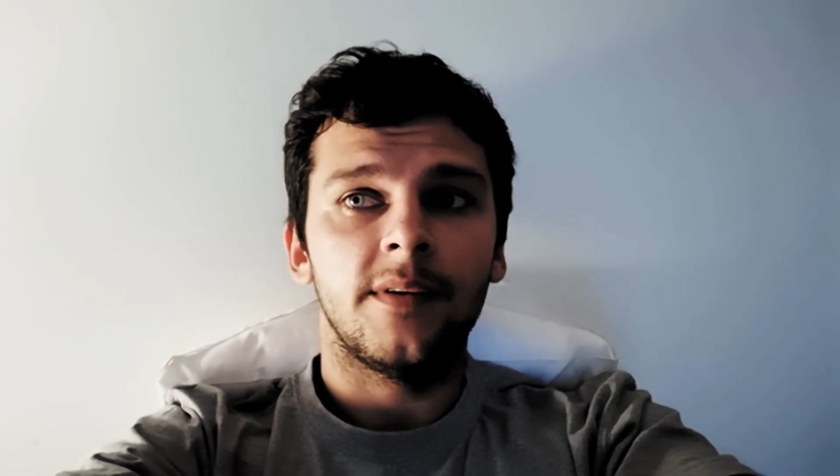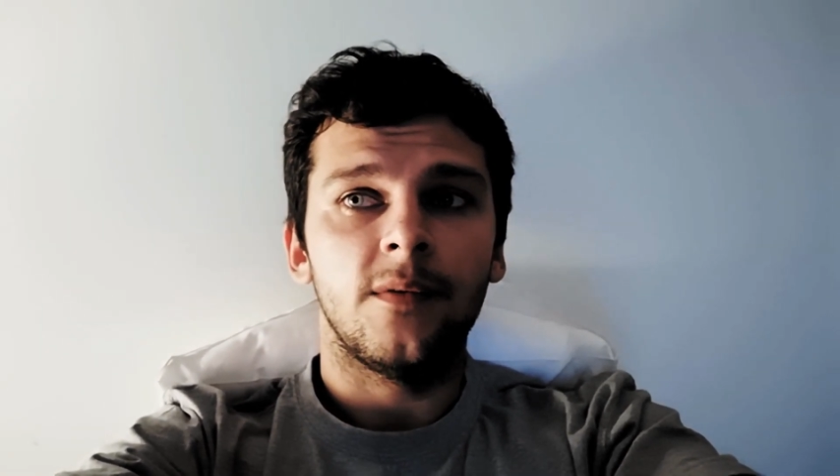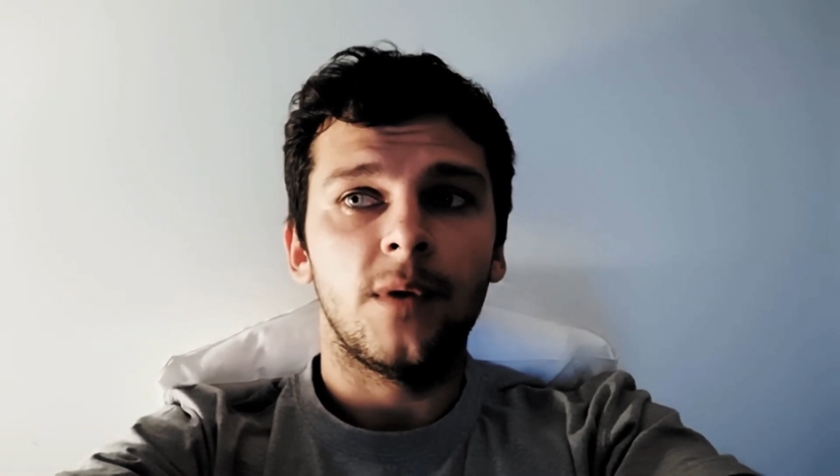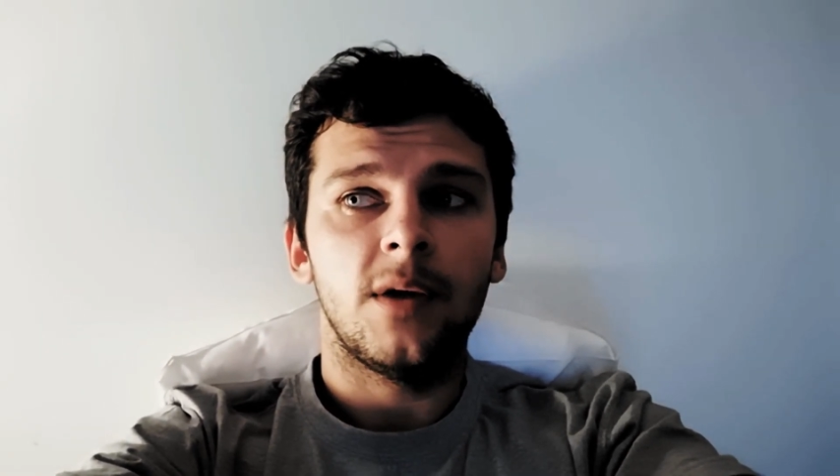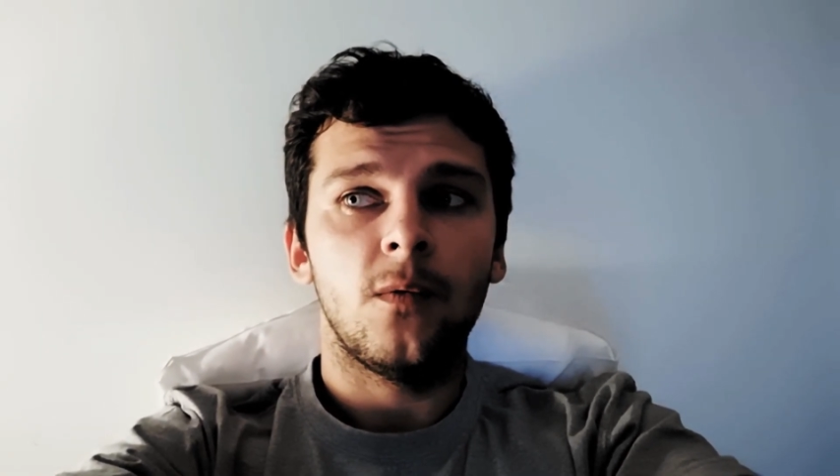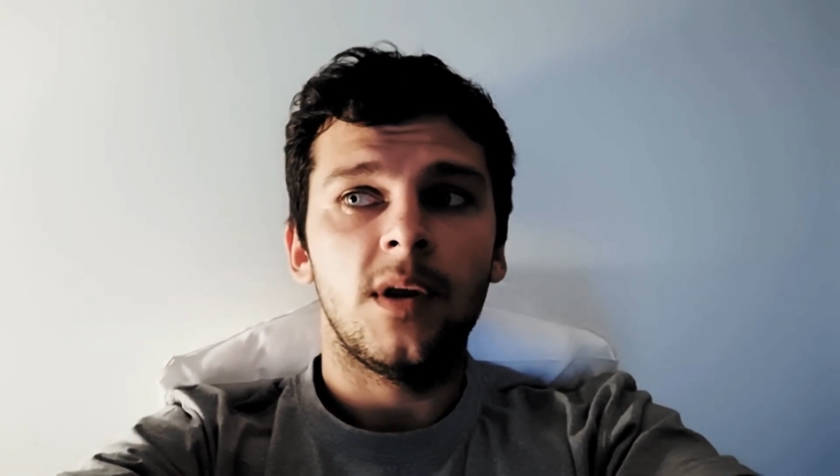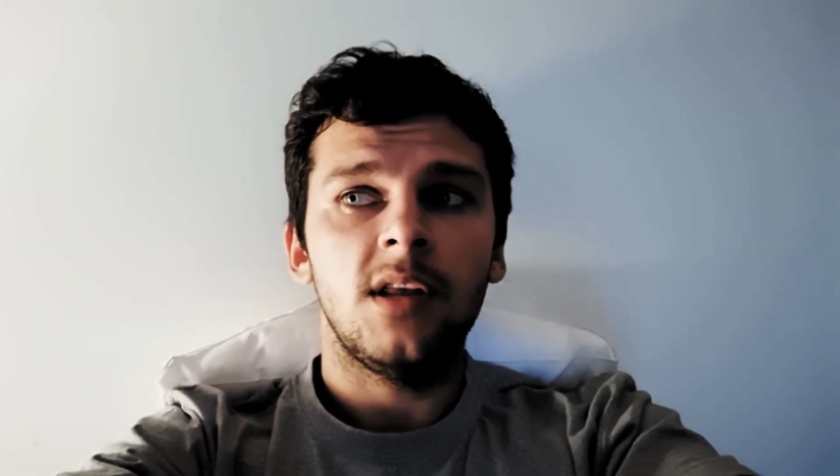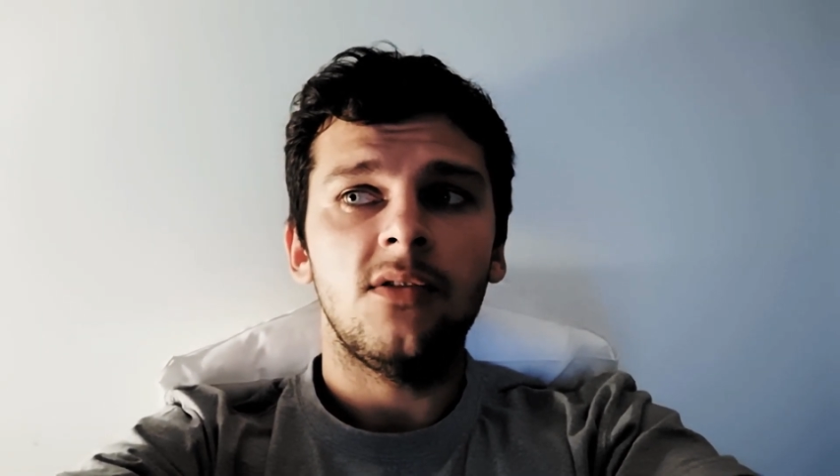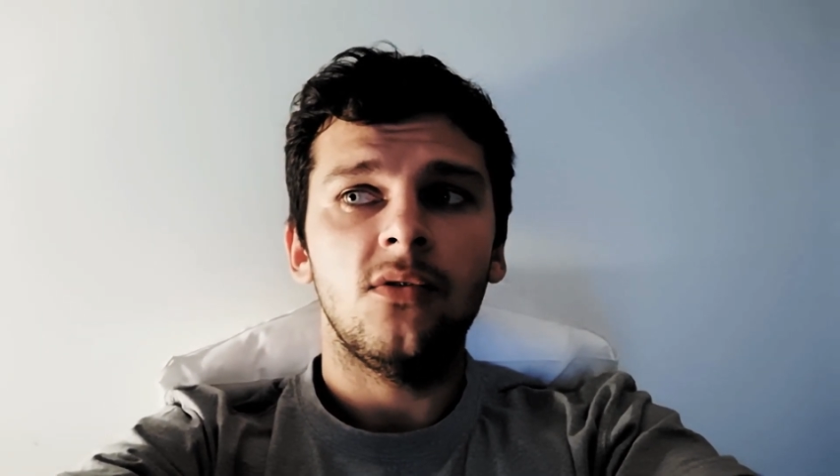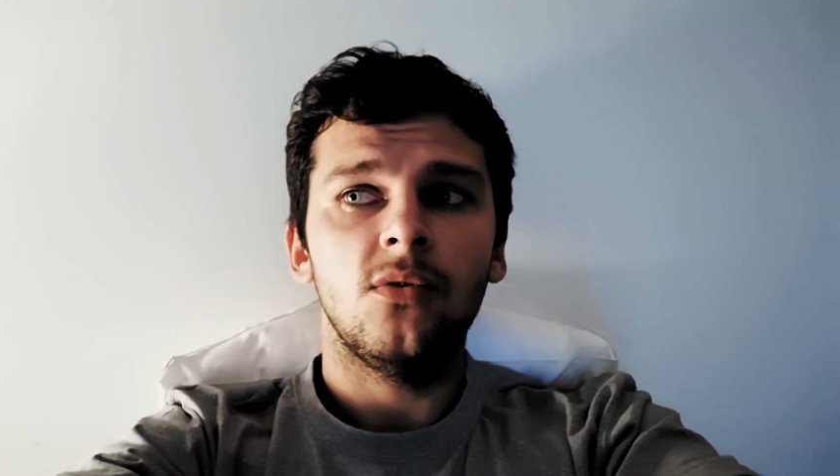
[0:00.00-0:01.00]
We
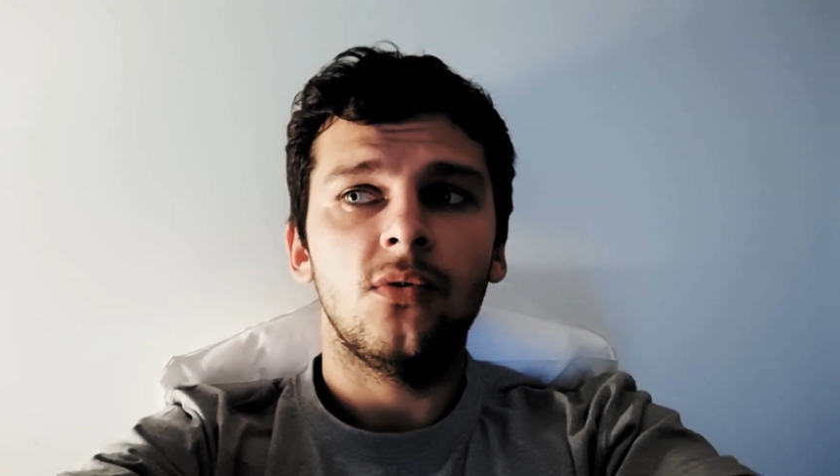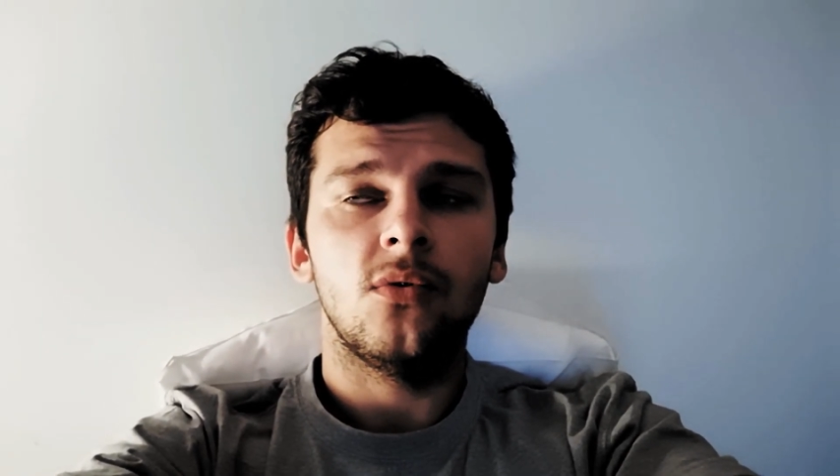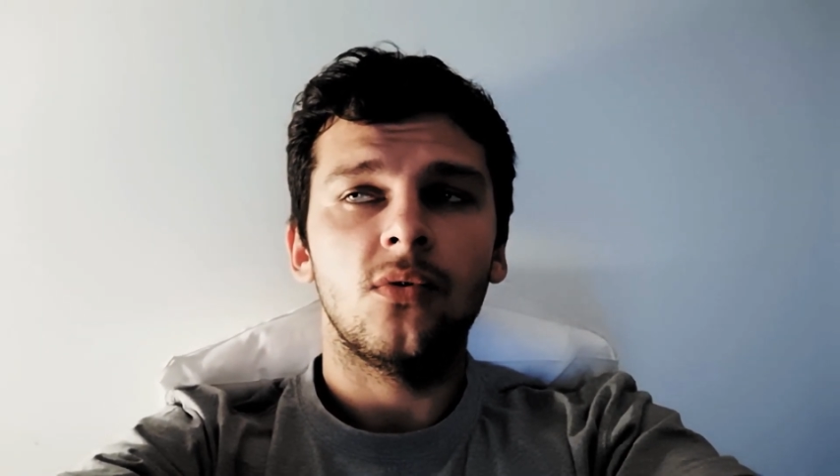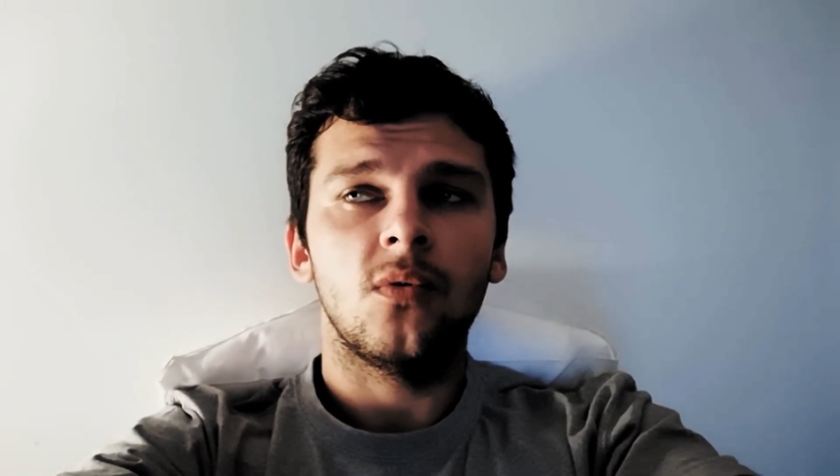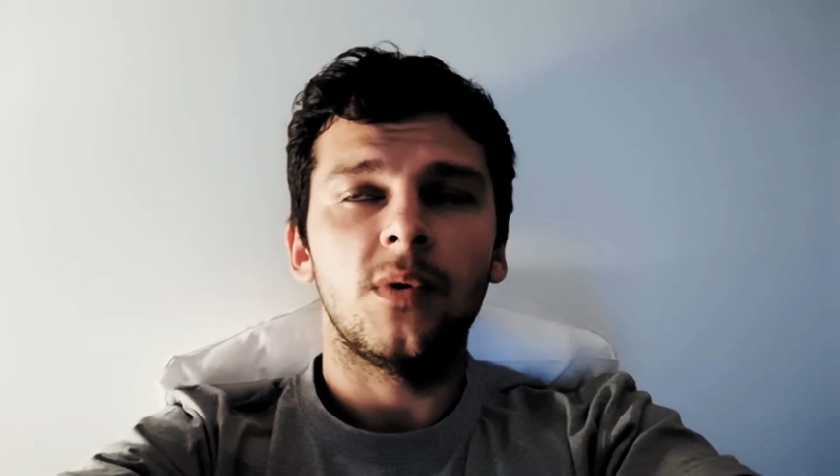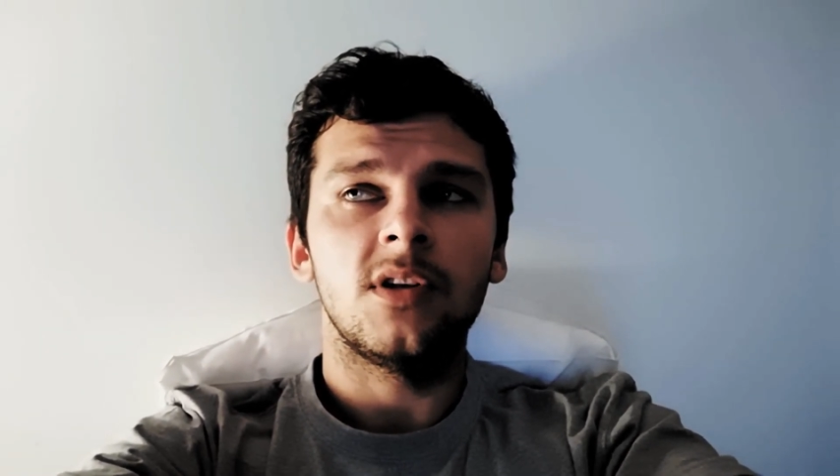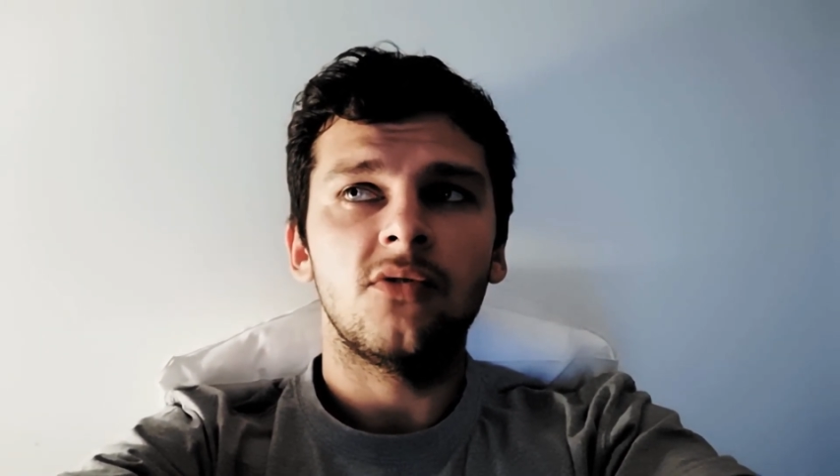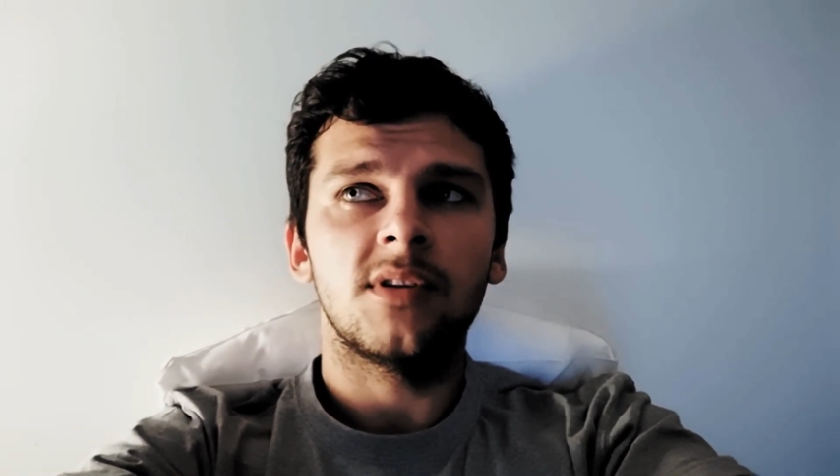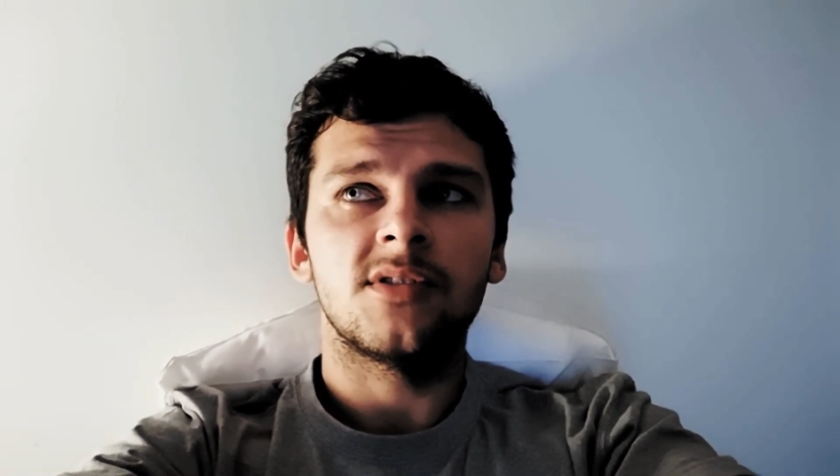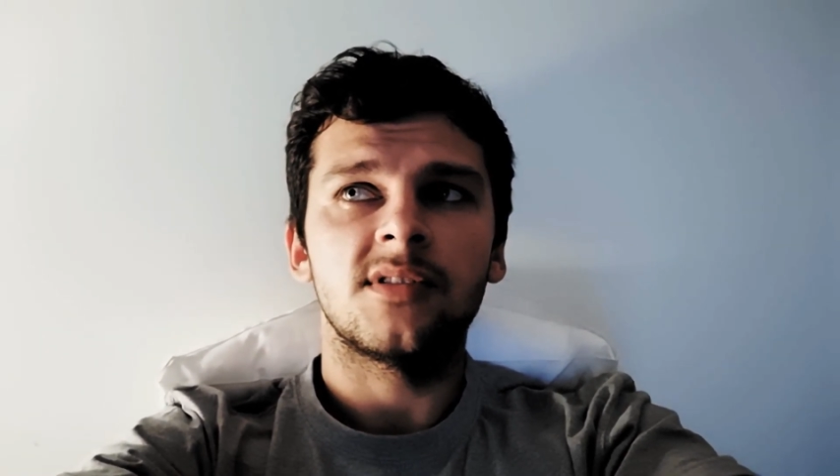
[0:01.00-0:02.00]
need to
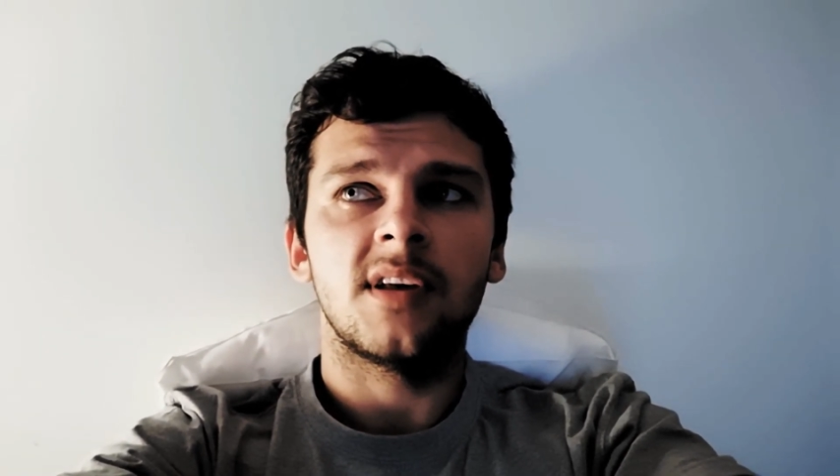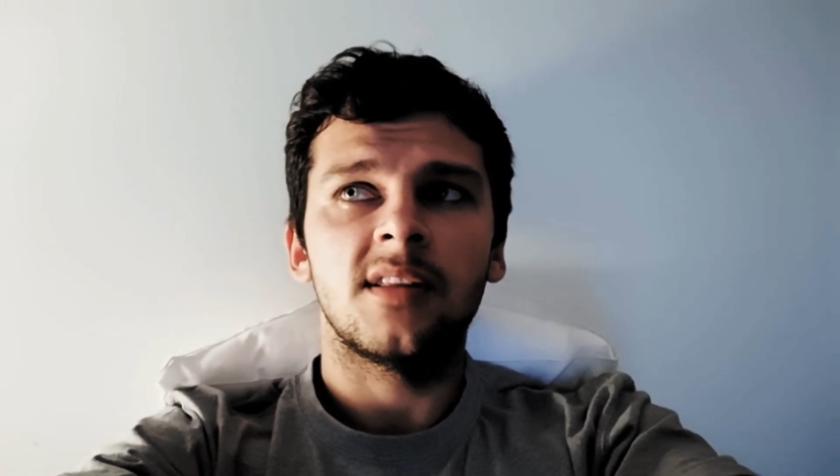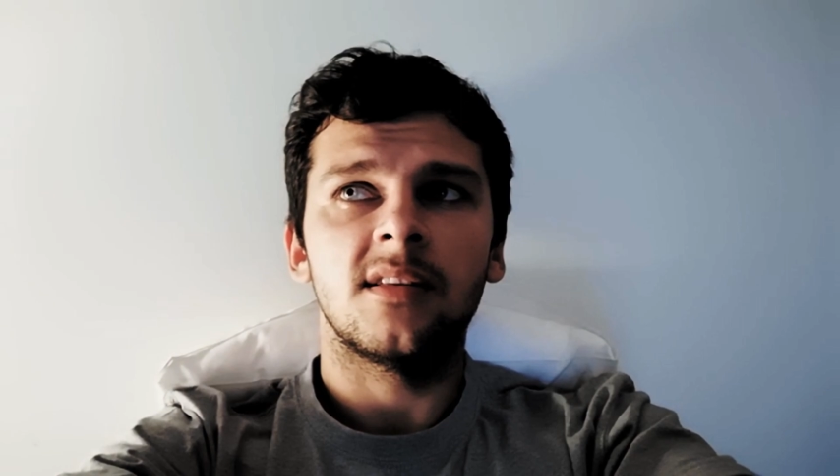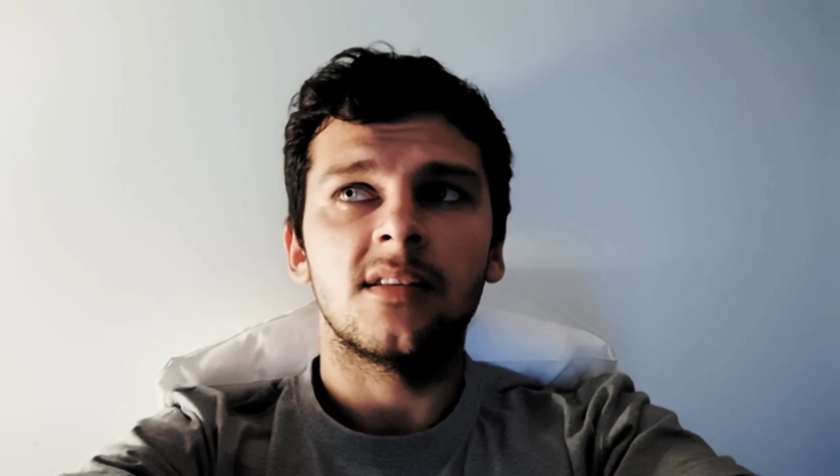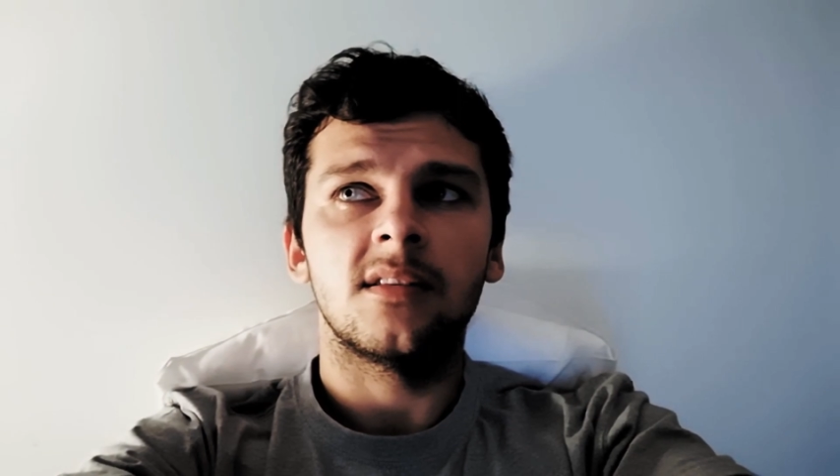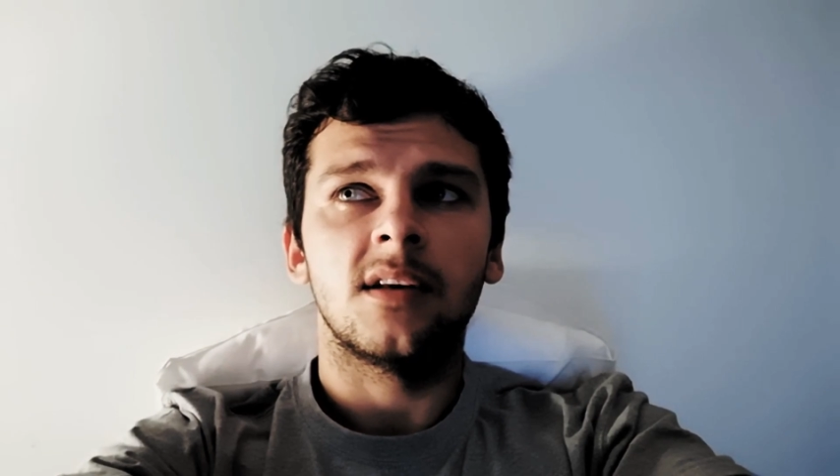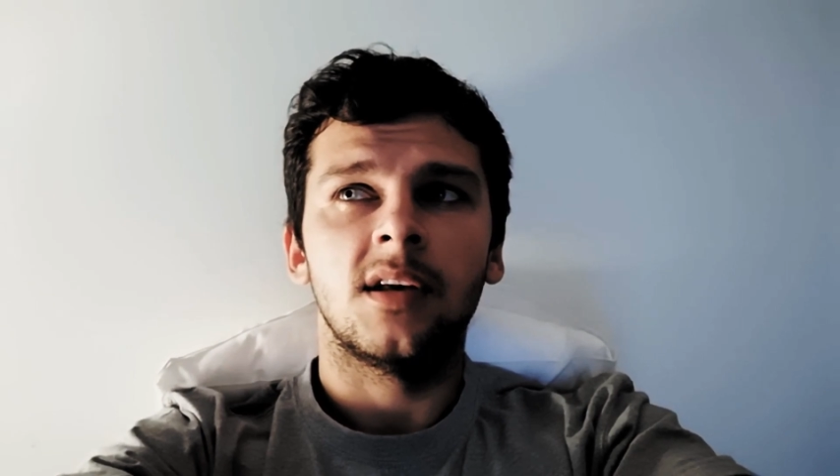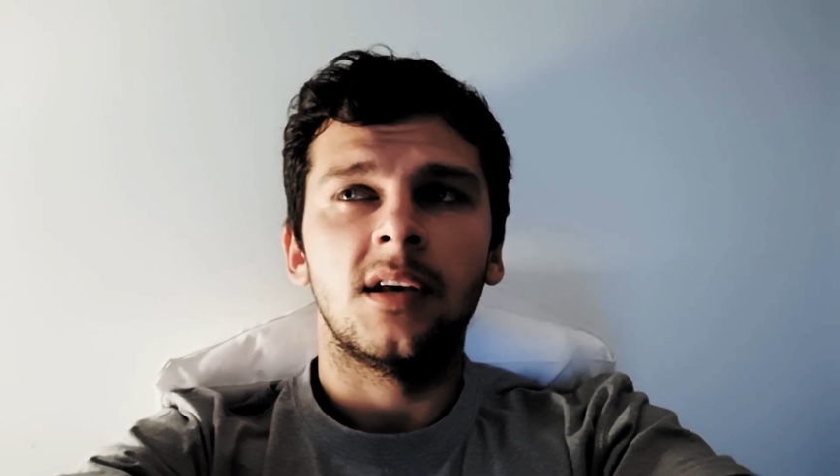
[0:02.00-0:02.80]
understand that